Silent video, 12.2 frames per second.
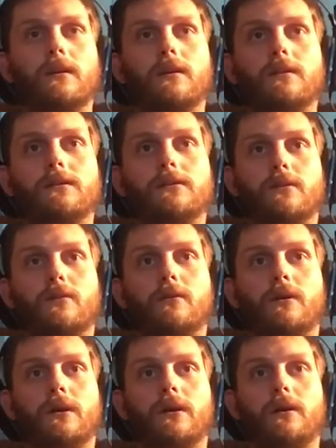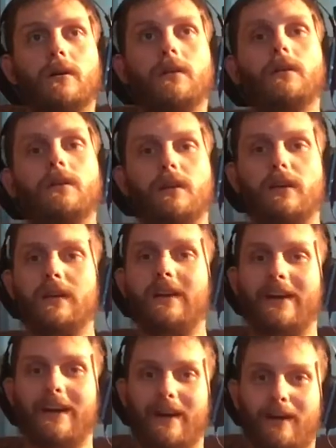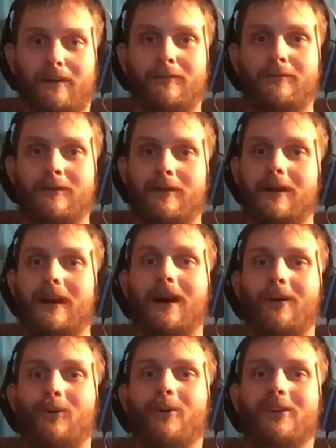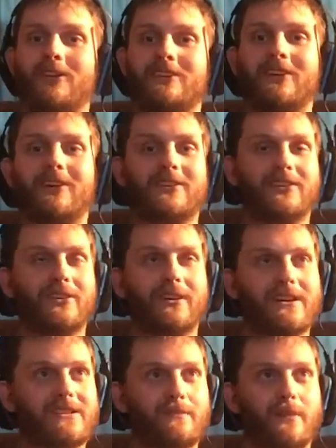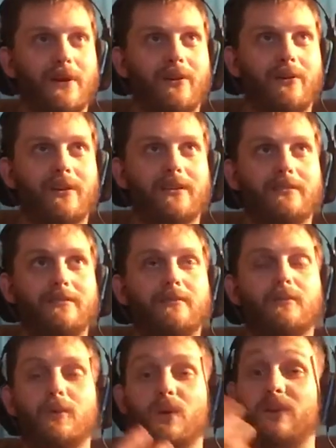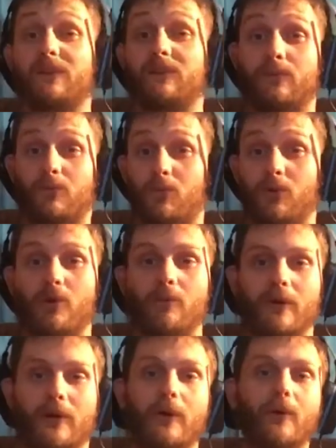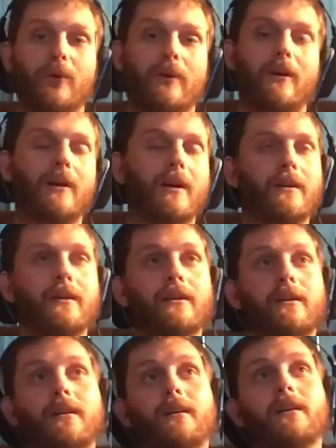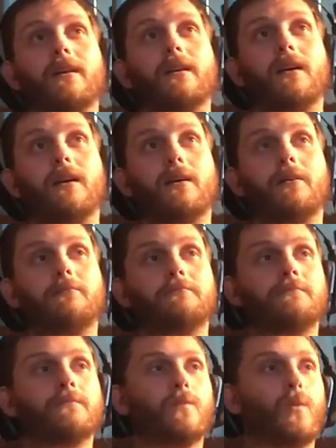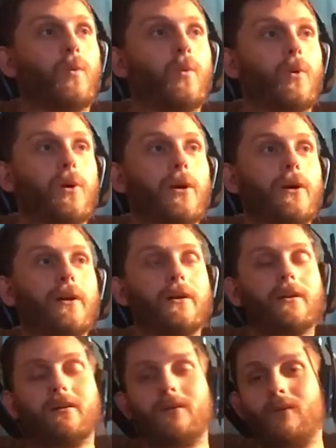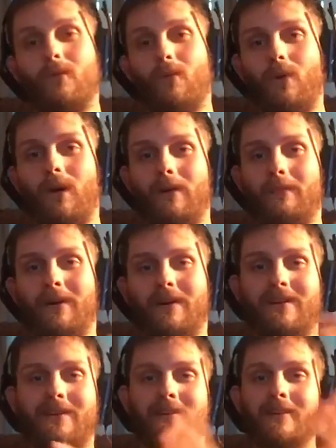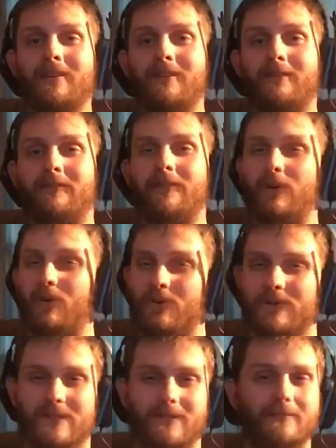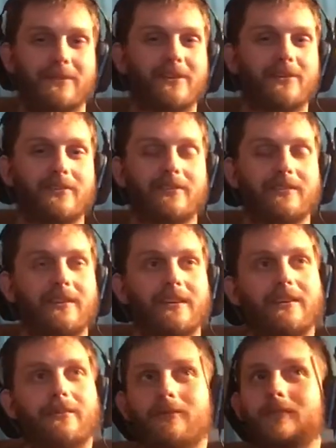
So anyhow, I wanted to talk to you guys about like what's really been going on, why my videos seem here and there,